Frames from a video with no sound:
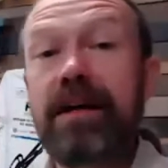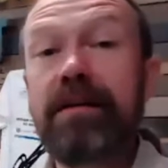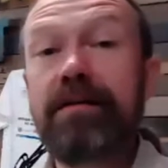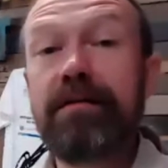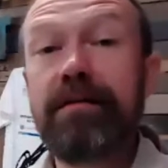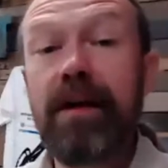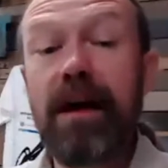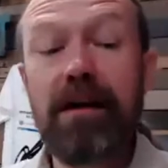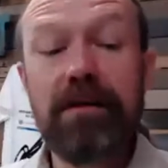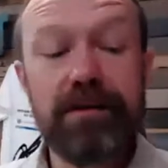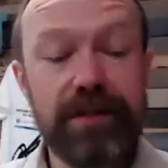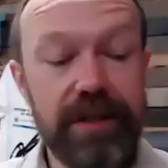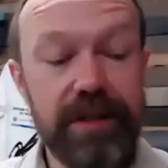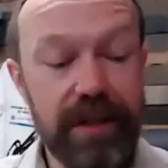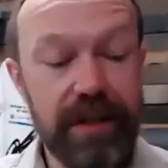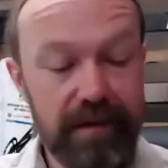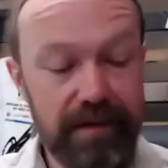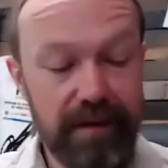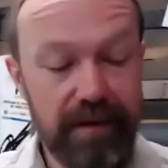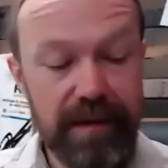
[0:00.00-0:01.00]
of knowledge and
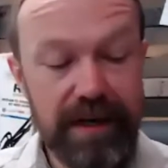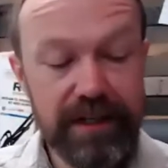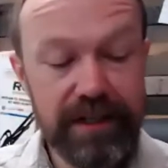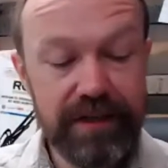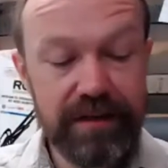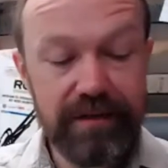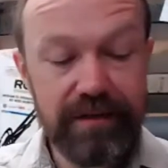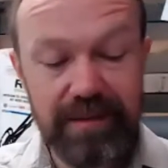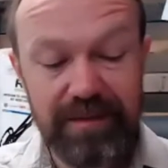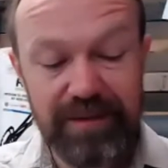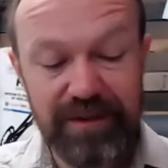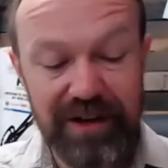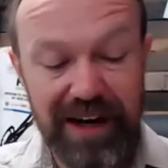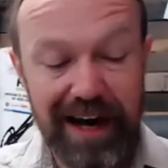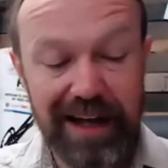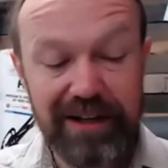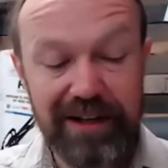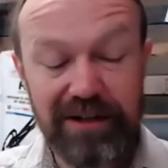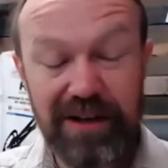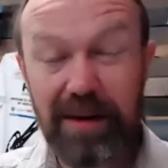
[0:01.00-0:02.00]
information from
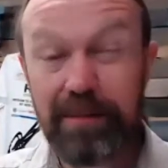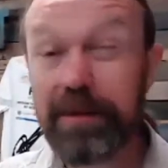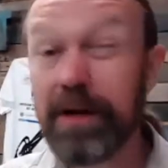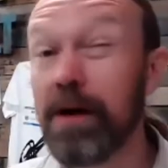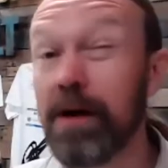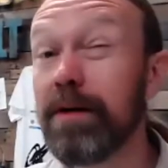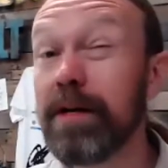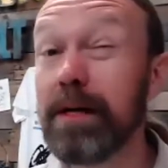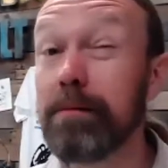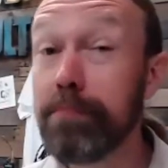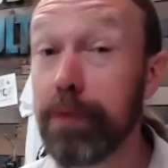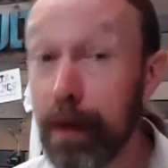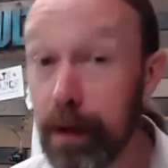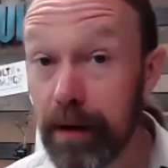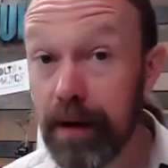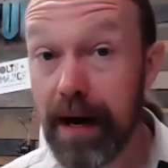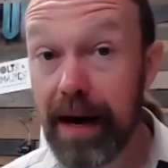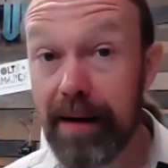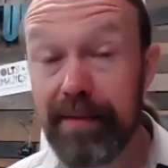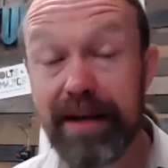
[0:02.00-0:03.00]
drag and drop coding and
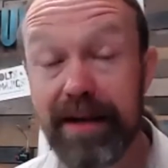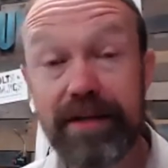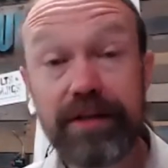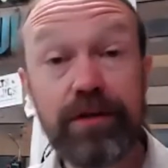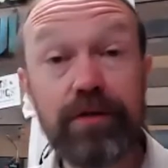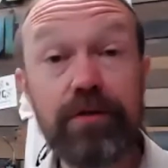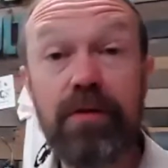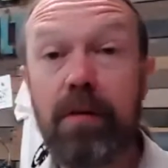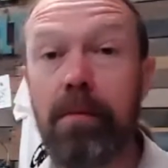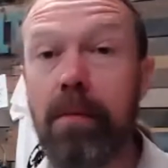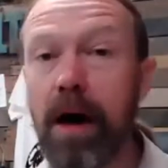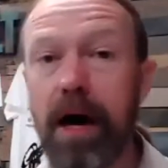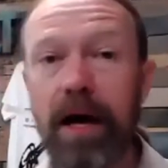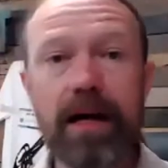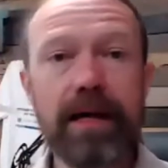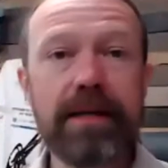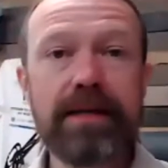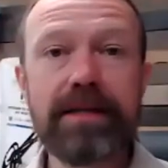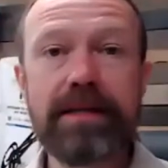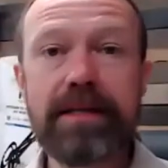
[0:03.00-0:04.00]
programming to
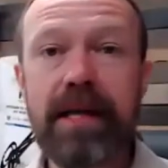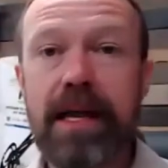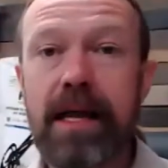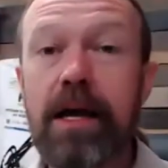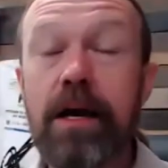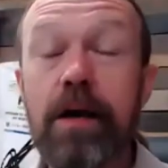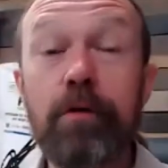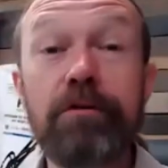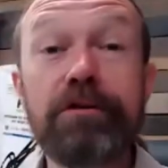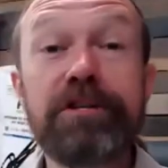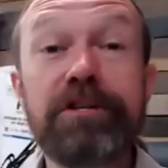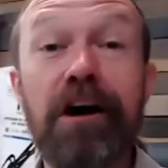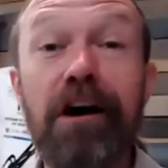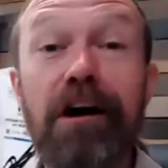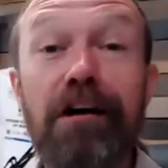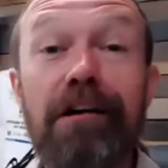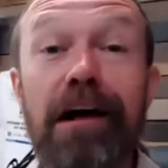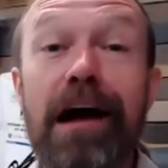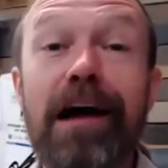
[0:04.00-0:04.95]
robotics, which are